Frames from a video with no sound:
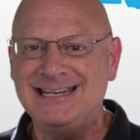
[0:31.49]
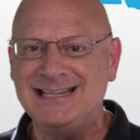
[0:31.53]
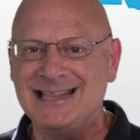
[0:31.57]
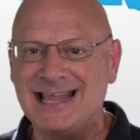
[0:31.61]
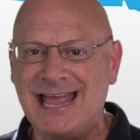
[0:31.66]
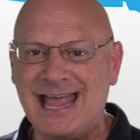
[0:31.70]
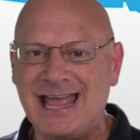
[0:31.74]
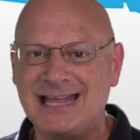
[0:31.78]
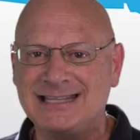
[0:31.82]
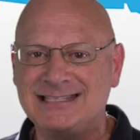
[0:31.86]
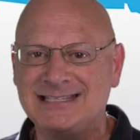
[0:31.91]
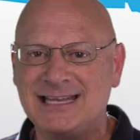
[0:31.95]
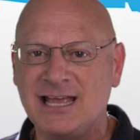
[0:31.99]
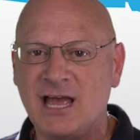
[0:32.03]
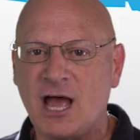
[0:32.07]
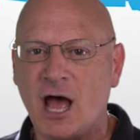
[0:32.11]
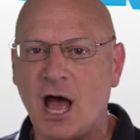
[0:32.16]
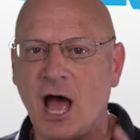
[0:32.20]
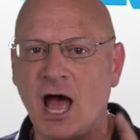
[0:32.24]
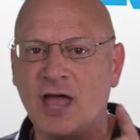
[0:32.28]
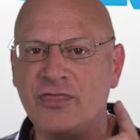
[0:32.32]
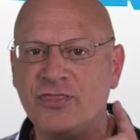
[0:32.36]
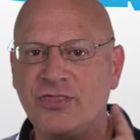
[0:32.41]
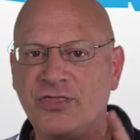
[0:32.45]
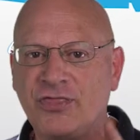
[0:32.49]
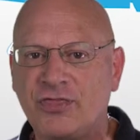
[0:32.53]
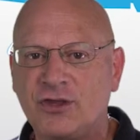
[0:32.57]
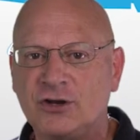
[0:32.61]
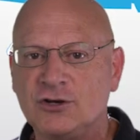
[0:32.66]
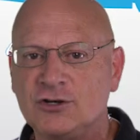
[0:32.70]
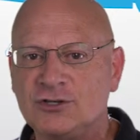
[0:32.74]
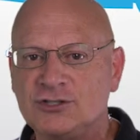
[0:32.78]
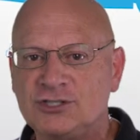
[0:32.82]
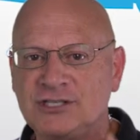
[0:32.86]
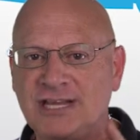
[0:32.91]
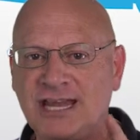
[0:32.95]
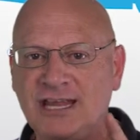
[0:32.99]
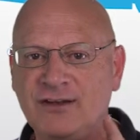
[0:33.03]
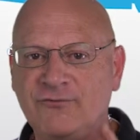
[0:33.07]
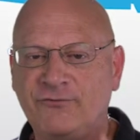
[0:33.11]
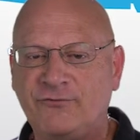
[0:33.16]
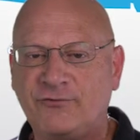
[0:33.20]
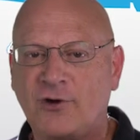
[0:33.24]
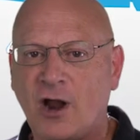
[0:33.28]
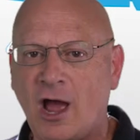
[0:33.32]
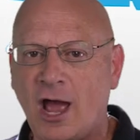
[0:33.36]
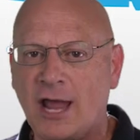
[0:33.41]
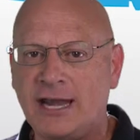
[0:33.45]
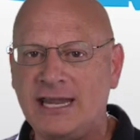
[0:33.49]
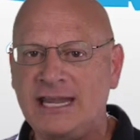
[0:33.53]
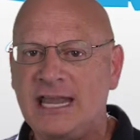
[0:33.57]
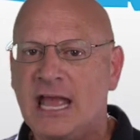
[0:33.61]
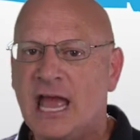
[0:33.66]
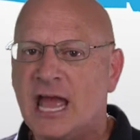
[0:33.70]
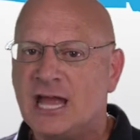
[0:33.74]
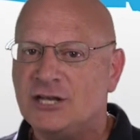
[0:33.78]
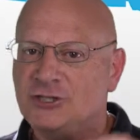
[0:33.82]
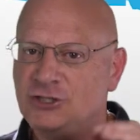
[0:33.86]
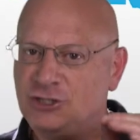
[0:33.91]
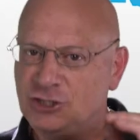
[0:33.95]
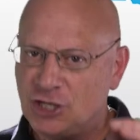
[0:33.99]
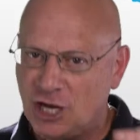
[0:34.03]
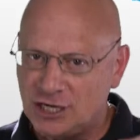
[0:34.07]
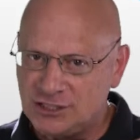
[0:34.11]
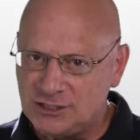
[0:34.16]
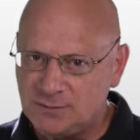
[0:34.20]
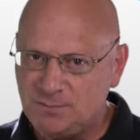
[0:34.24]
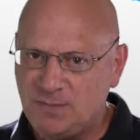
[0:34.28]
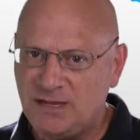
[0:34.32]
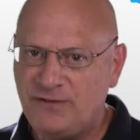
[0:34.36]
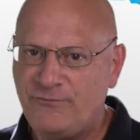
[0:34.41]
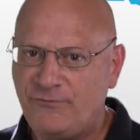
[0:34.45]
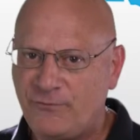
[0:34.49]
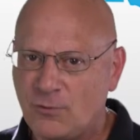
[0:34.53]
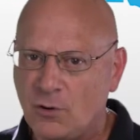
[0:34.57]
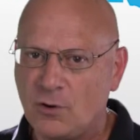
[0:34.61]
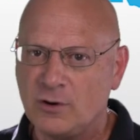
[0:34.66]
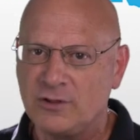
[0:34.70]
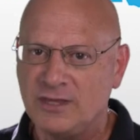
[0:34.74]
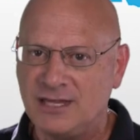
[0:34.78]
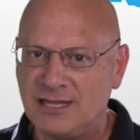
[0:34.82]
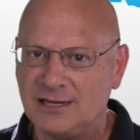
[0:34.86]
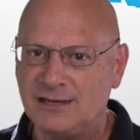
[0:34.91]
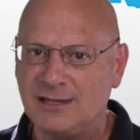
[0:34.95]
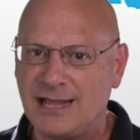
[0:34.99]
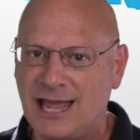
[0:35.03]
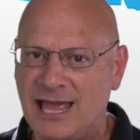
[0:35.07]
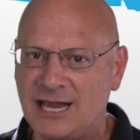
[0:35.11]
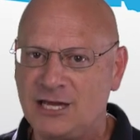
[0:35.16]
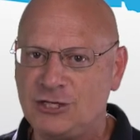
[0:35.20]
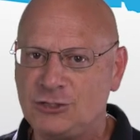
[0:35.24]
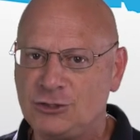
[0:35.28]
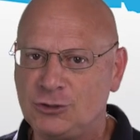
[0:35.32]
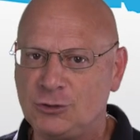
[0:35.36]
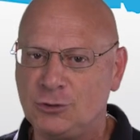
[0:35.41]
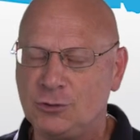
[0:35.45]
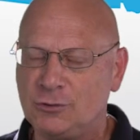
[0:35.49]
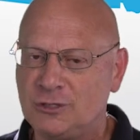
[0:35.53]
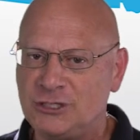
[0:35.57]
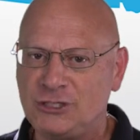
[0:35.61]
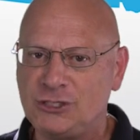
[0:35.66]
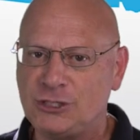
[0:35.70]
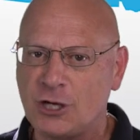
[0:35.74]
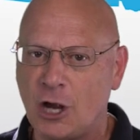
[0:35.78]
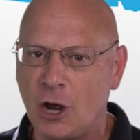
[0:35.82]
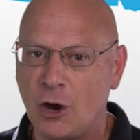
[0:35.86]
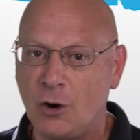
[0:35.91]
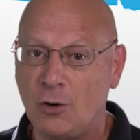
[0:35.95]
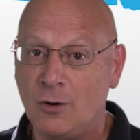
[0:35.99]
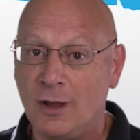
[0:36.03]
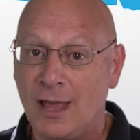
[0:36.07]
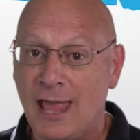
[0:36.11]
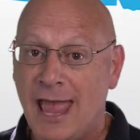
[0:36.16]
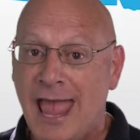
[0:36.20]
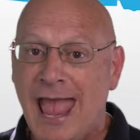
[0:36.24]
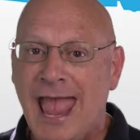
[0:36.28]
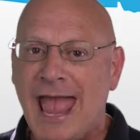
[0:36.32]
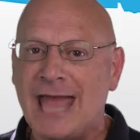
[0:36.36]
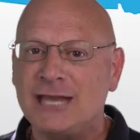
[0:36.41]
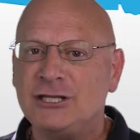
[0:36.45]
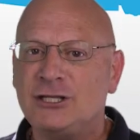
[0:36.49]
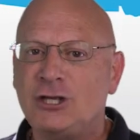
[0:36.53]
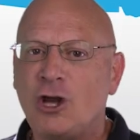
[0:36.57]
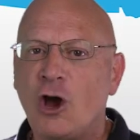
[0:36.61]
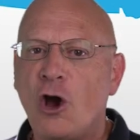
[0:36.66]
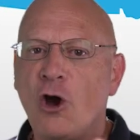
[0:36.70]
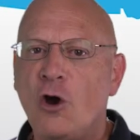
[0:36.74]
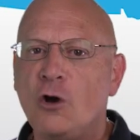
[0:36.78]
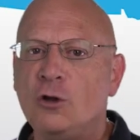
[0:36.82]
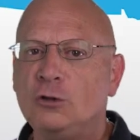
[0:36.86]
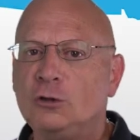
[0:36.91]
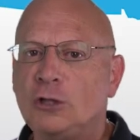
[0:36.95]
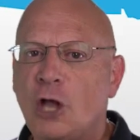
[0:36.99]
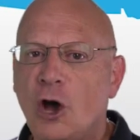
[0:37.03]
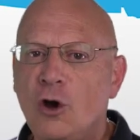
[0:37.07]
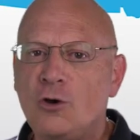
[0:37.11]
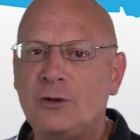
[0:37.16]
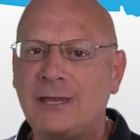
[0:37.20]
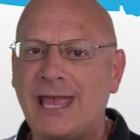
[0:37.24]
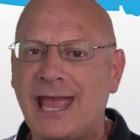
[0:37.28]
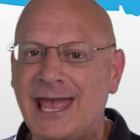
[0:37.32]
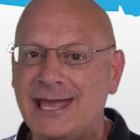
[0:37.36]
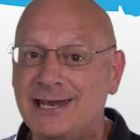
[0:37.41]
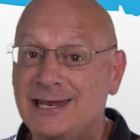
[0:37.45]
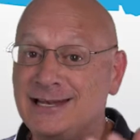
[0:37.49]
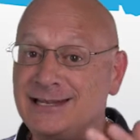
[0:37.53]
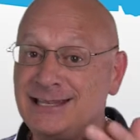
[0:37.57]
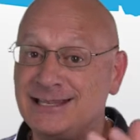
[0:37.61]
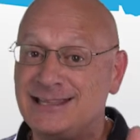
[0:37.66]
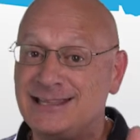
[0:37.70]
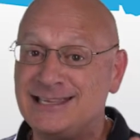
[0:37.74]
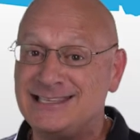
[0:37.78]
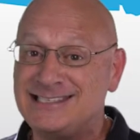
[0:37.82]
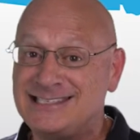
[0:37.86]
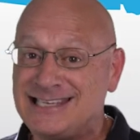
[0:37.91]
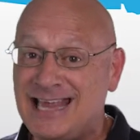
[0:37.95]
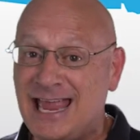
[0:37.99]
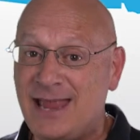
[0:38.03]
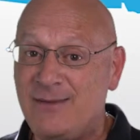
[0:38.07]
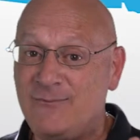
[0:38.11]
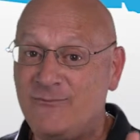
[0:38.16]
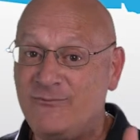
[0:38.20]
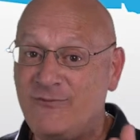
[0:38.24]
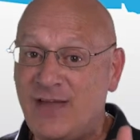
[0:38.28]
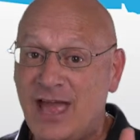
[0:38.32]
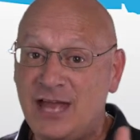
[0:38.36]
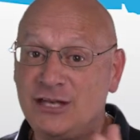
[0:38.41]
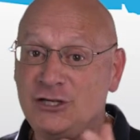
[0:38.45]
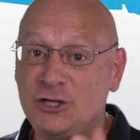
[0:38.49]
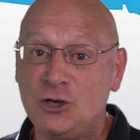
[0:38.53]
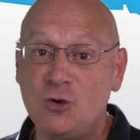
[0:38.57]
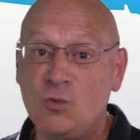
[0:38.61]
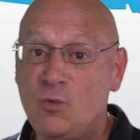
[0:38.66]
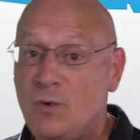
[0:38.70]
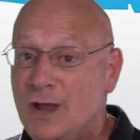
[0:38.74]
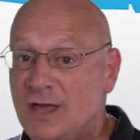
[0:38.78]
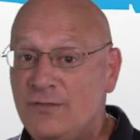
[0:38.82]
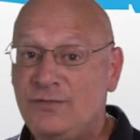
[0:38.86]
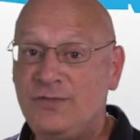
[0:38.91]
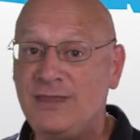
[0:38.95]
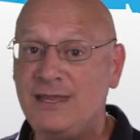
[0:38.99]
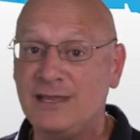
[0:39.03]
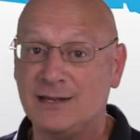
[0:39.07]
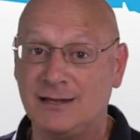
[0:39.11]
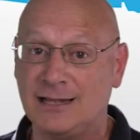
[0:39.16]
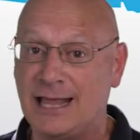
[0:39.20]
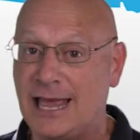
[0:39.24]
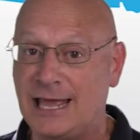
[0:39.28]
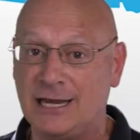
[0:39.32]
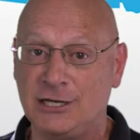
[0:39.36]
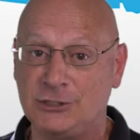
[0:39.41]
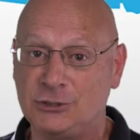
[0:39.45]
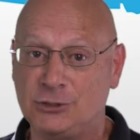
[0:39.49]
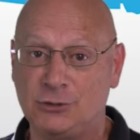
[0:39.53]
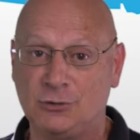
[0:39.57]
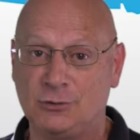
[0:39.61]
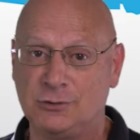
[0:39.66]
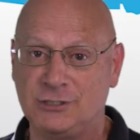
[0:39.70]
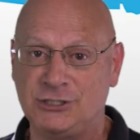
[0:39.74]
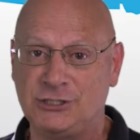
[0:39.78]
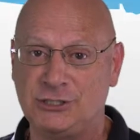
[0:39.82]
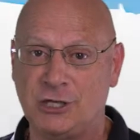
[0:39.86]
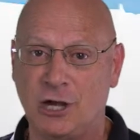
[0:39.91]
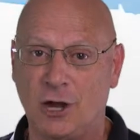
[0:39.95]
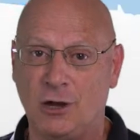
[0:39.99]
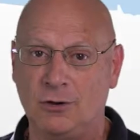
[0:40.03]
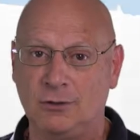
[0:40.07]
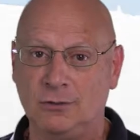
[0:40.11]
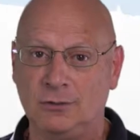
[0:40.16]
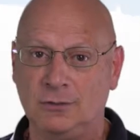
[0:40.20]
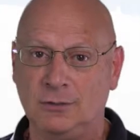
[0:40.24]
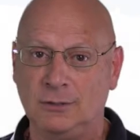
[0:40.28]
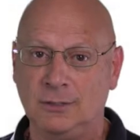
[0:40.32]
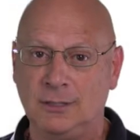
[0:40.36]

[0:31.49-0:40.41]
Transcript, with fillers: Atlanta on Thursday and Friday, just before the Atlanta Jewelry Show, and co located to the same venue with the Atlanta Jewelry Show.